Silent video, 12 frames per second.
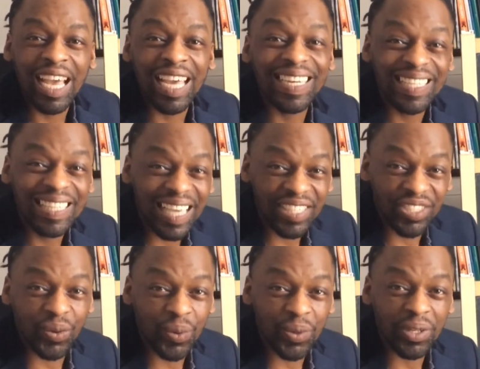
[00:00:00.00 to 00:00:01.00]
and engage
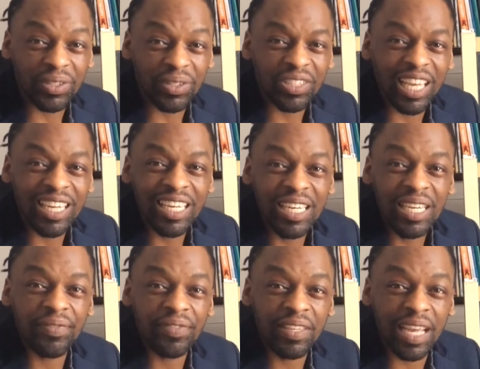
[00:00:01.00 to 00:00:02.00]
the audience, and
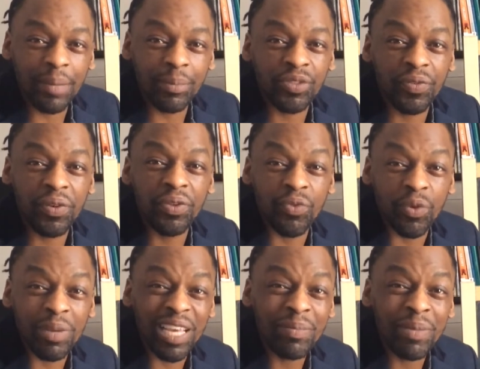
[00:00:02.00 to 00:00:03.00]
lift the atmosphere in the
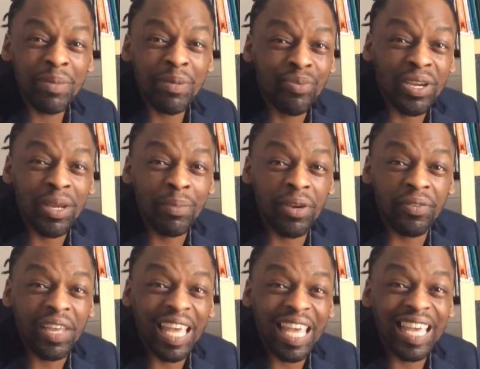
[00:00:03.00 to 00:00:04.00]
room, and maybe bring a bit
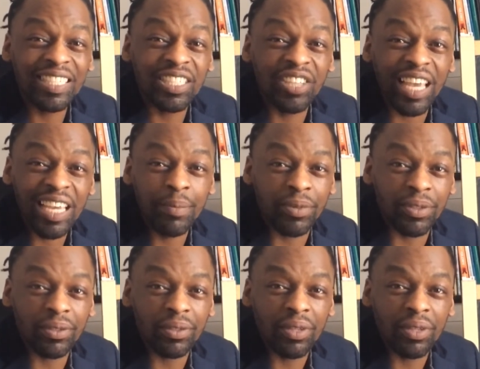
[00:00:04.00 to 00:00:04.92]
of entertainment.